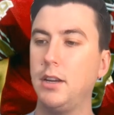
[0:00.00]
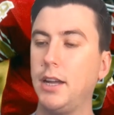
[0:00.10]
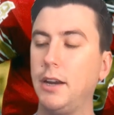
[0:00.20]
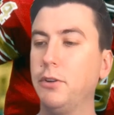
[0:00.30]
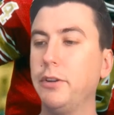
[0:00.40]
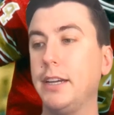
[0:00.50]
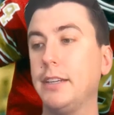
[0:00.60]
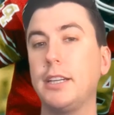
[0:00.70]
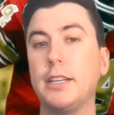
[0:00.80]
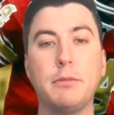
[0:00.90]
it really is
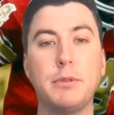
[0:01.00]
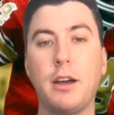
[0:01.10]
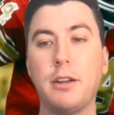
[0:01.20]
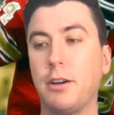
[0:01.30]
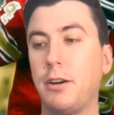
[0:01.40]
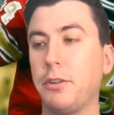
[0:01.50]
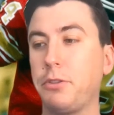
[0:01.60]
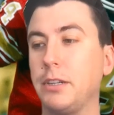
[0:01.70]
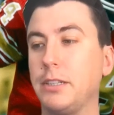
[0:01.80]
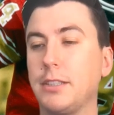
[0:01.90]
going to come down to all
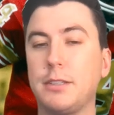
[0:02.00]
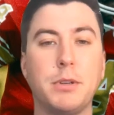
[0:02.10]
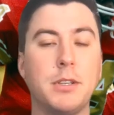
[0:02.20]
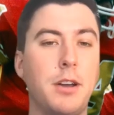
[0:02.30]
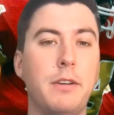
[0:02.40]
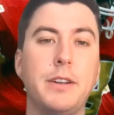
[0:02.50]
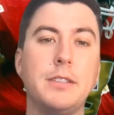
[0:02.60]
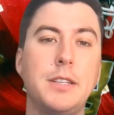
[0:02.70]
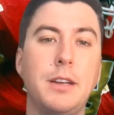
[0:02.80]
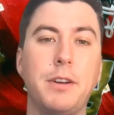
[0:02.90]
3 disciplines:
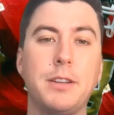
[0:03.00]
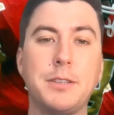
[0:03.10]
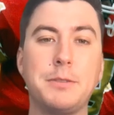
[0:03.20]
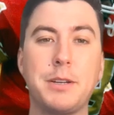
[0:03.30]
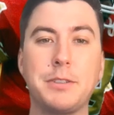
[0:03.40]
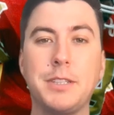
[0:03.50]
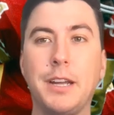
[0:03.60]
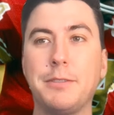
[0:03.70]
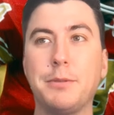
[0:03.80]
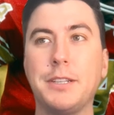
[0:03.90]
offense, defense, and special
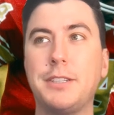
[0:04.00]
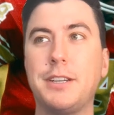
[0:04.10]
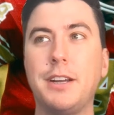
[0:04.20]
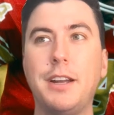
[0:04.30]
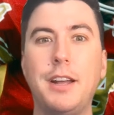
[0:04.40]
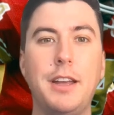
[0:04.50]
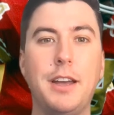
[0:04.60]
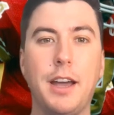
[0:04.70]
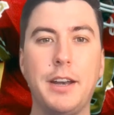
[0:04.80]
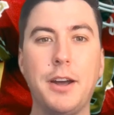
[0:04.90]
teams, which
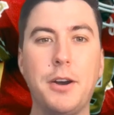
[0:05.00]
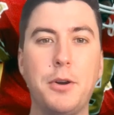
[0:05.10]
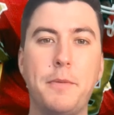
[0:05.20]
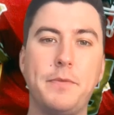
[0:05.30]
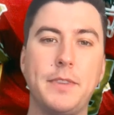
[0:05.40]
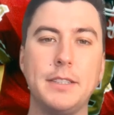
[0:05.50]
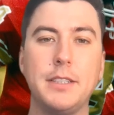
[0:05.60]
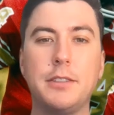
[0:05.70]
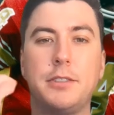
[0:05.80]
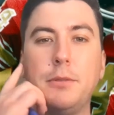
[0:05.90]
I know isn't
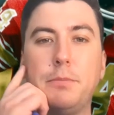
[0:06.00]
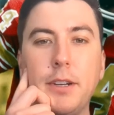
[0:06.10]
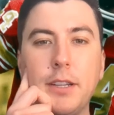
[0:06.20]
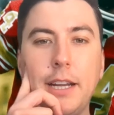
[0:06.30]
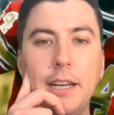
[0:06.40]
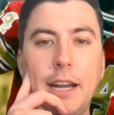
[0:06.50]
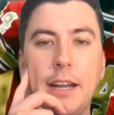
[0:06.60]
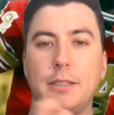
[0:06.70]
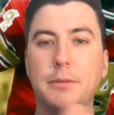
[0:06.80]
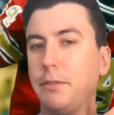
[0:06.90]
a super enlightening
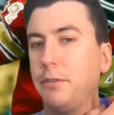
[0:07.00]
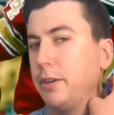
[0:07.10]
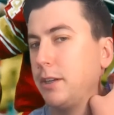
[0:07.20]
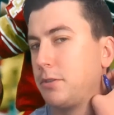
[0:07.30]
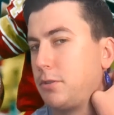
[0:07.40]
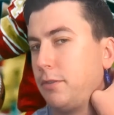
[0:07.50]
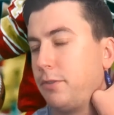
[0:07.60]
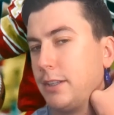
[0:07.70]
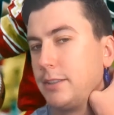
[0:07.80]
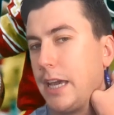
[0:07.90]
answer, but it really is true
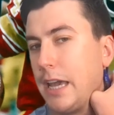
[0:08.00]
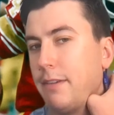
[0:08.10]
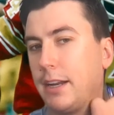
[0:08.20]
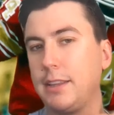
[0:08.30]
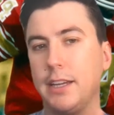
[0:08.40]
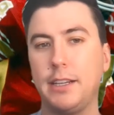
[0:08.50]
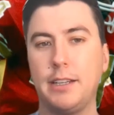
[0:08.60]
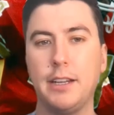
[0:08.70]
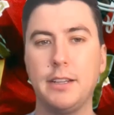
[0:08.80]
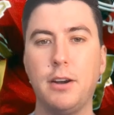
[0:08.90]
for this game. And I think
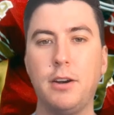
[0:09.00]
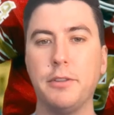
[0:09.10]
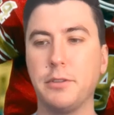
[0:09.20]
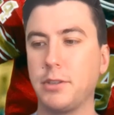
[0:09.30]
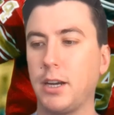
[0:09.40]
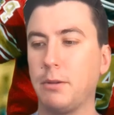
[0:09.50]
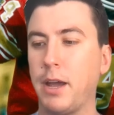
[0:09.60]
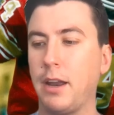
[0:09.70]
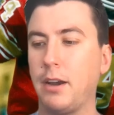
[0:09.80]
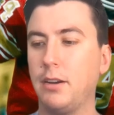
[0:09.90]
all of those are going to
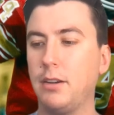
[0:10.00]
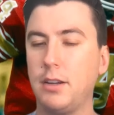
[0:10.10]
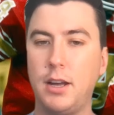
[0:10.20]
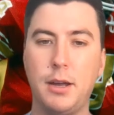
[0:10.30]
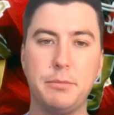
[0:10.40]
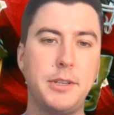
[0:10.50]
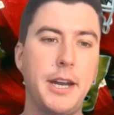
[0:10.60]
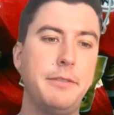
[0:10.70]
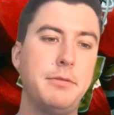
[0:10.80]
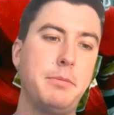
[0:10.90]
matter. So
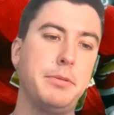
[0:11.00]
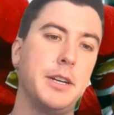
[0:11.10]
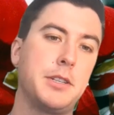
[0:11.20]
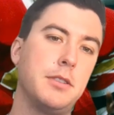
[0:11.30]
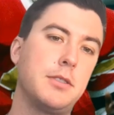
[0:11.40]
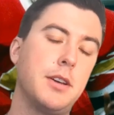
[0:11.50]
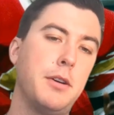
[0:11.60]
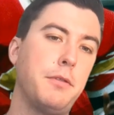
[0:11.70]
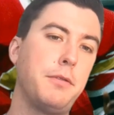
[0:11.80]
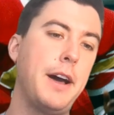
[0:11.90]
now for my prediction.
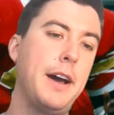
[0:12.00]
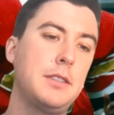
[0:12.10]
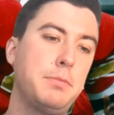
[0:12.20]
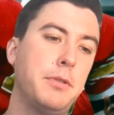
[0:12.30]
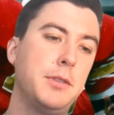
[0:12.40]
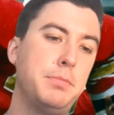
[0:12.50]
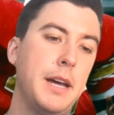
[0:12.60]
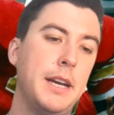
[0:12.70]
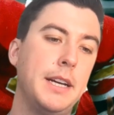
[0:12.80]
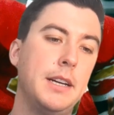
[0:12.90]
So Fox Sports
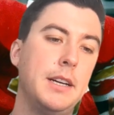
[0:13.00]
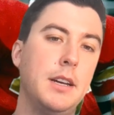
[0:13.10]
Betting,